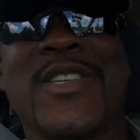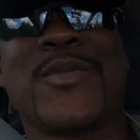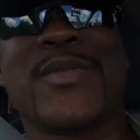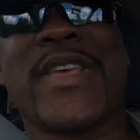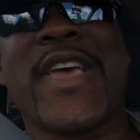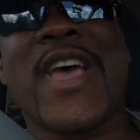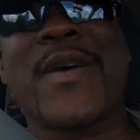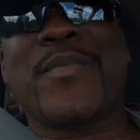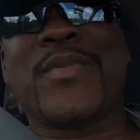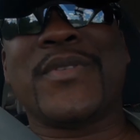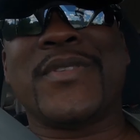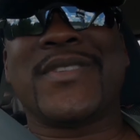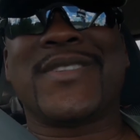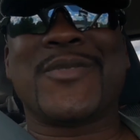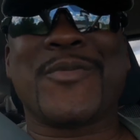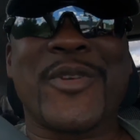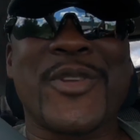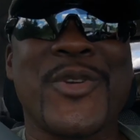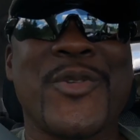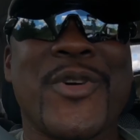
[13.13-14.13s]
that's what
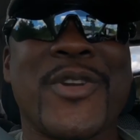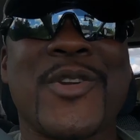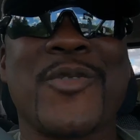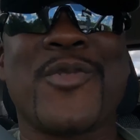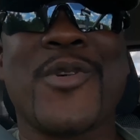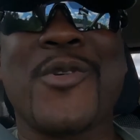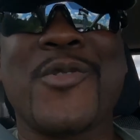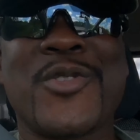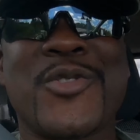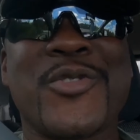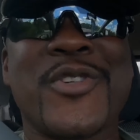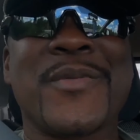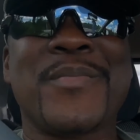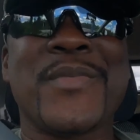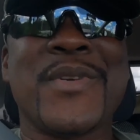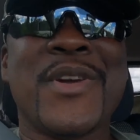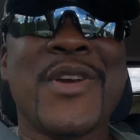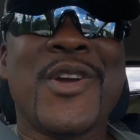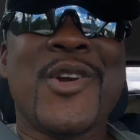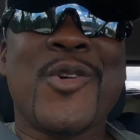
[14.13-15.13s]
happens when you're on a road trip.
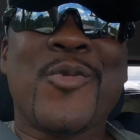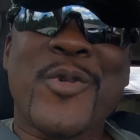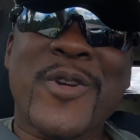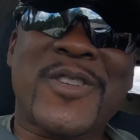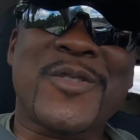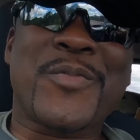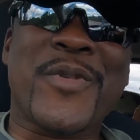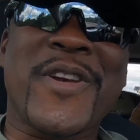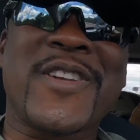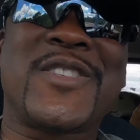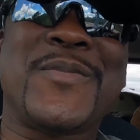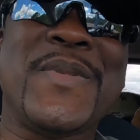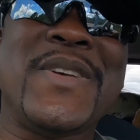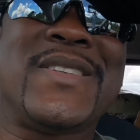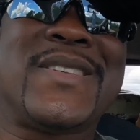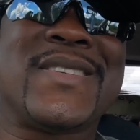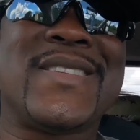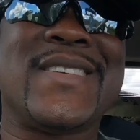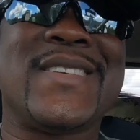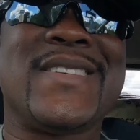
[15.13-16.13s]
Which brings
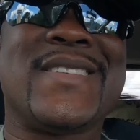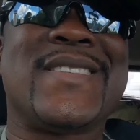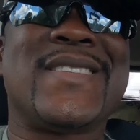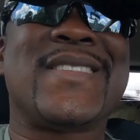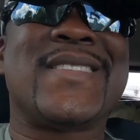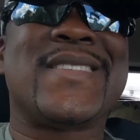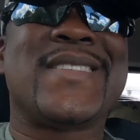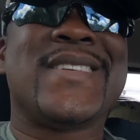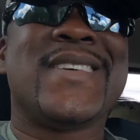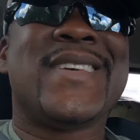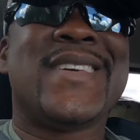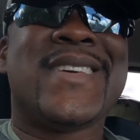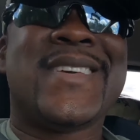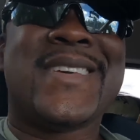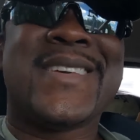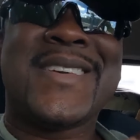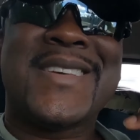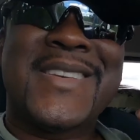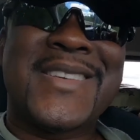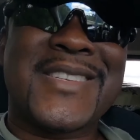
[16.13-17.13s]
me to this.
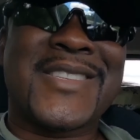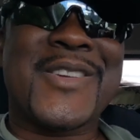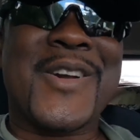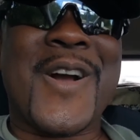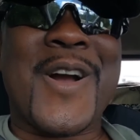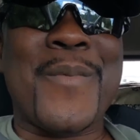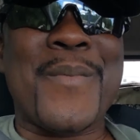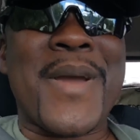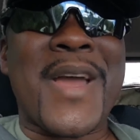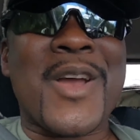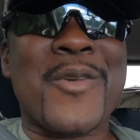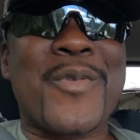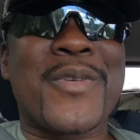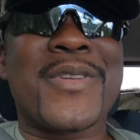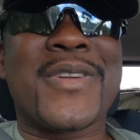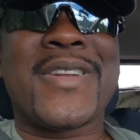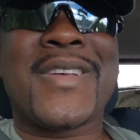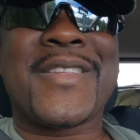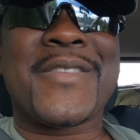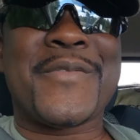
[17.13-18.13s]
So I'm back
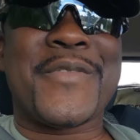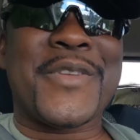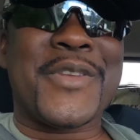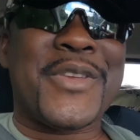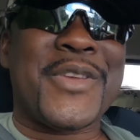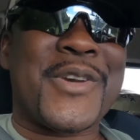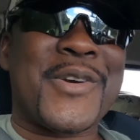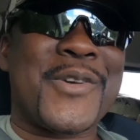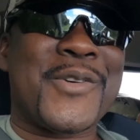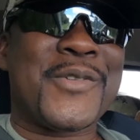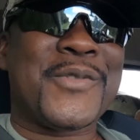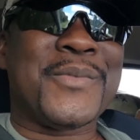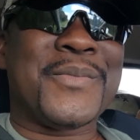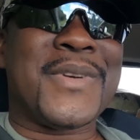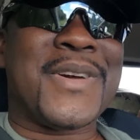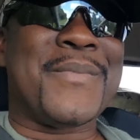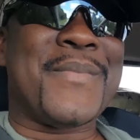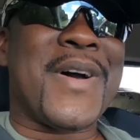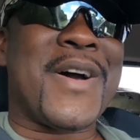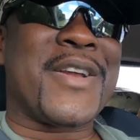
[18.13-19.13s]
with another video.
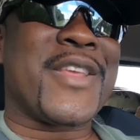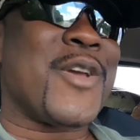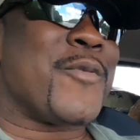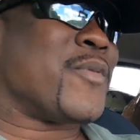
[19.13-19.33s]
I'm out